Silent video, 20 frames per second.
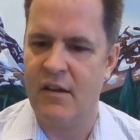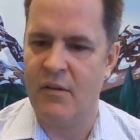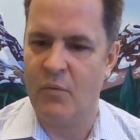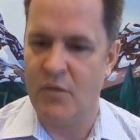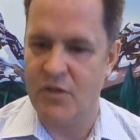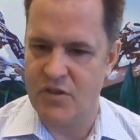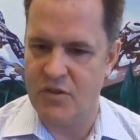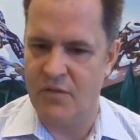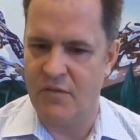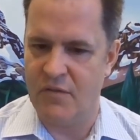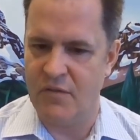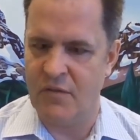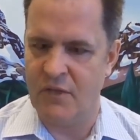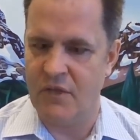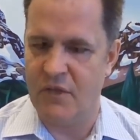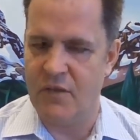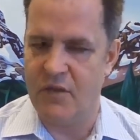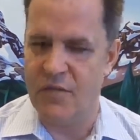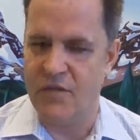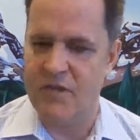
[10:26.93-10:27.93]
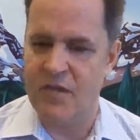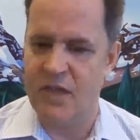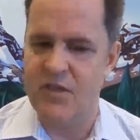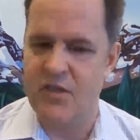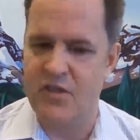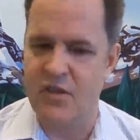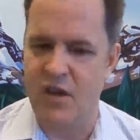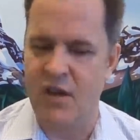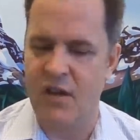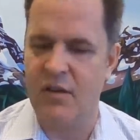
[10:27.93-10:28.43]
Which you've
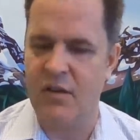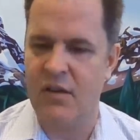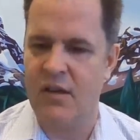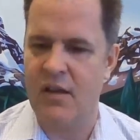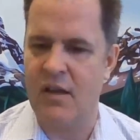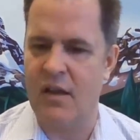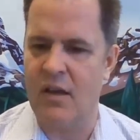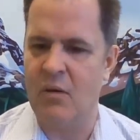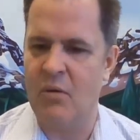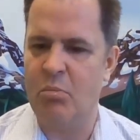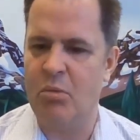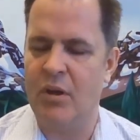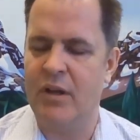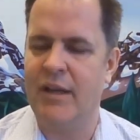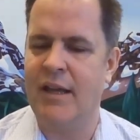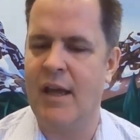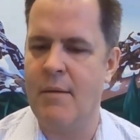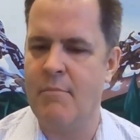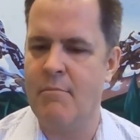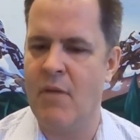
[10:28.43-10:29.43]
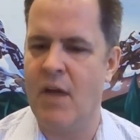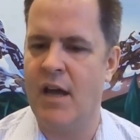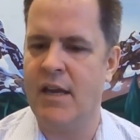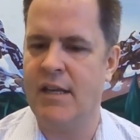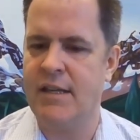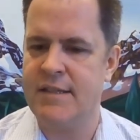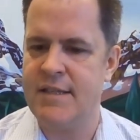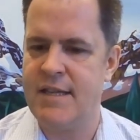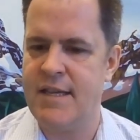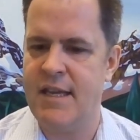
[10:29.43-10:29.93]
touched on, building a
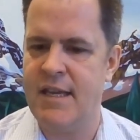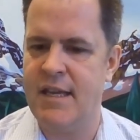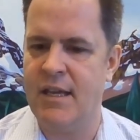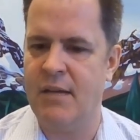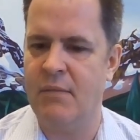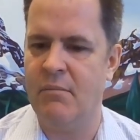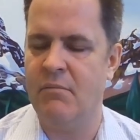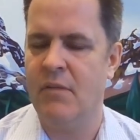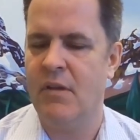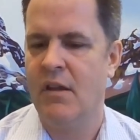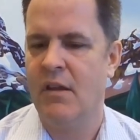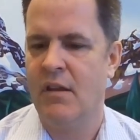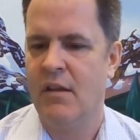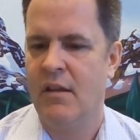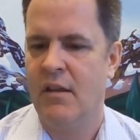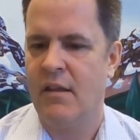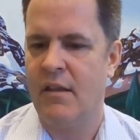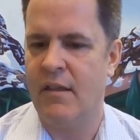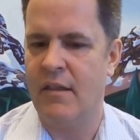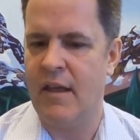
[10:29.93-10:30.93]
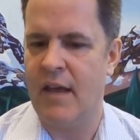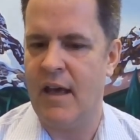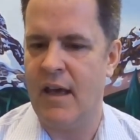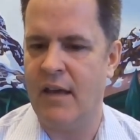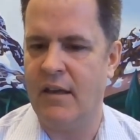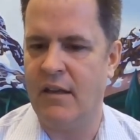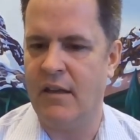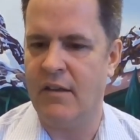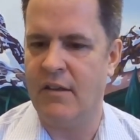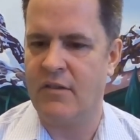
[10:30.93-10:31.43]
mining team
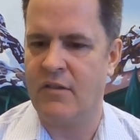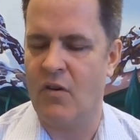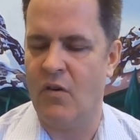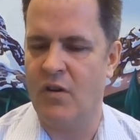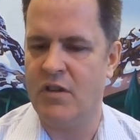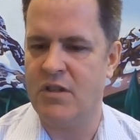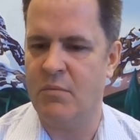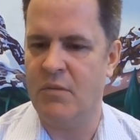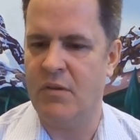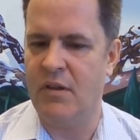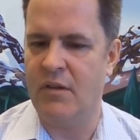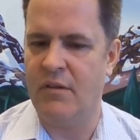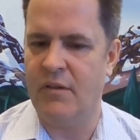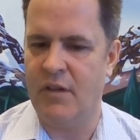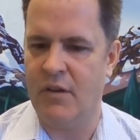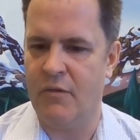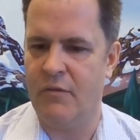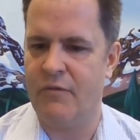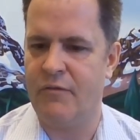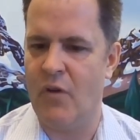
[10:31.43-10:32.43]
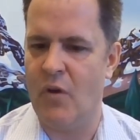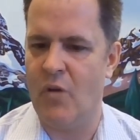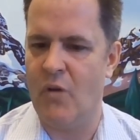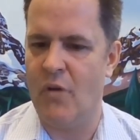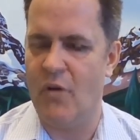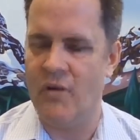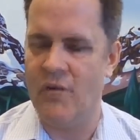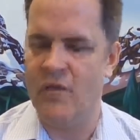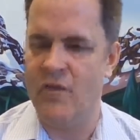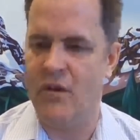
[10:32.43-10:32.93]
that is going to be
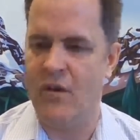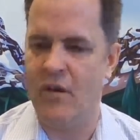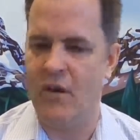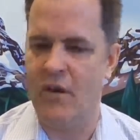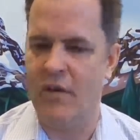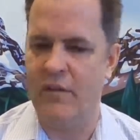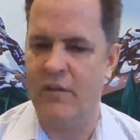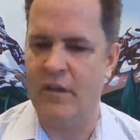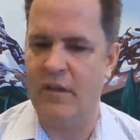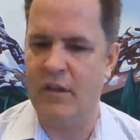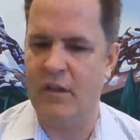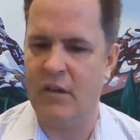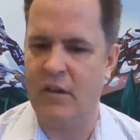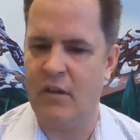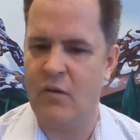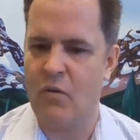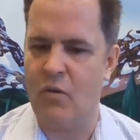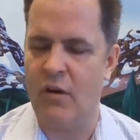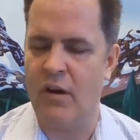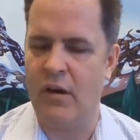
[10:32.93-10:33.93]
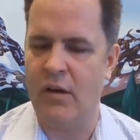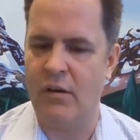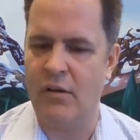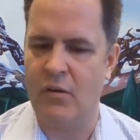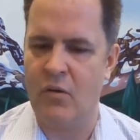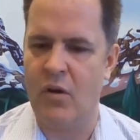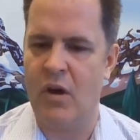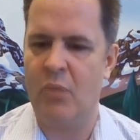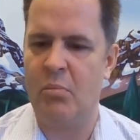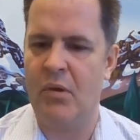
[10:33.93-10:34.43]
focused on the
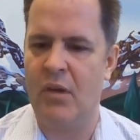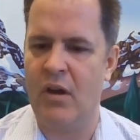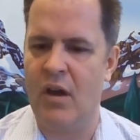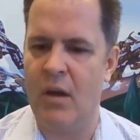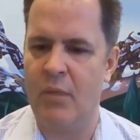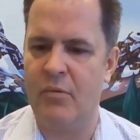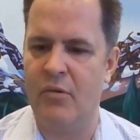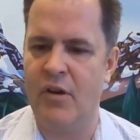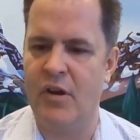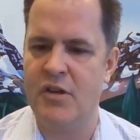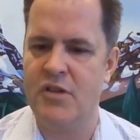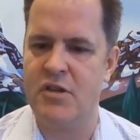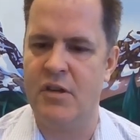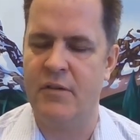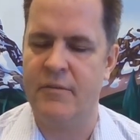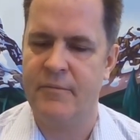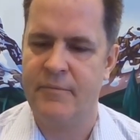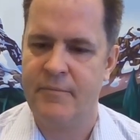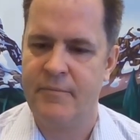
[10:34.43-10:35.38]
Kuanping operation.